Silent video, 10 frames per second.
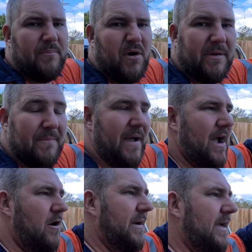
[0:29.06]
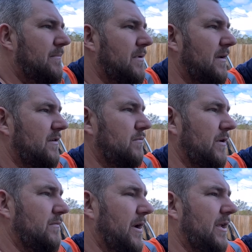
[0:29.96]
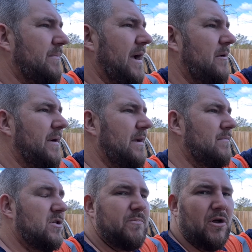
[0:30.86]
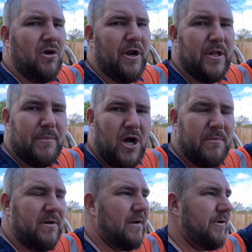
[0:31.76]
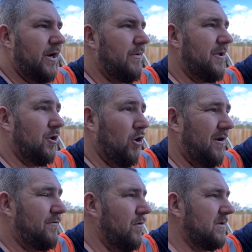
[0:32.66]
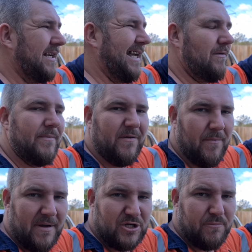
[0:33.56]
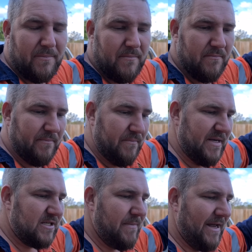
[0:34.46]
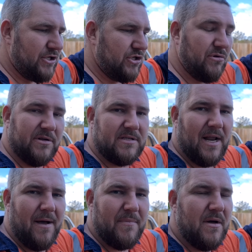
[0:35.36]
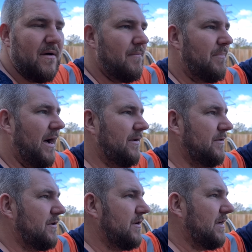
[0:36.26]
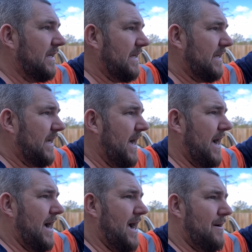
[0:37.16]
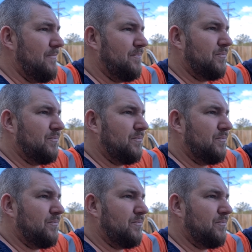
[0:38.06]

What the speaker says: probably a power beam. We're running a power beam spotlight at the moment, and we're going to run a light force handle. A bit of a mismatch sort of setup, but my